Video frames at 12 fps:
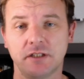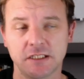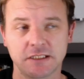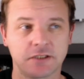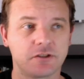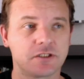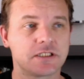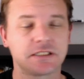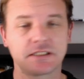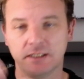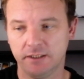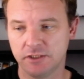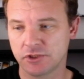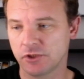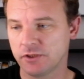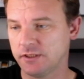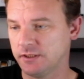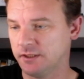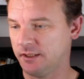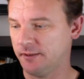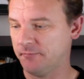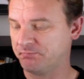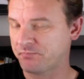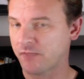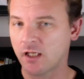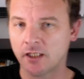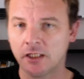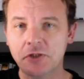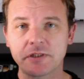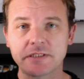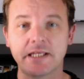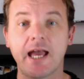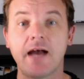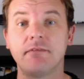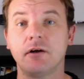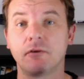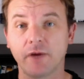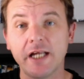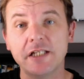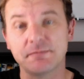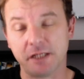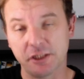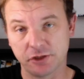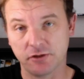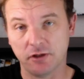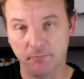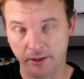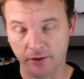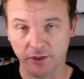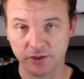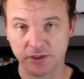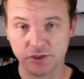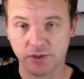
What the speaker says: In certain countries, they have arranged marriages.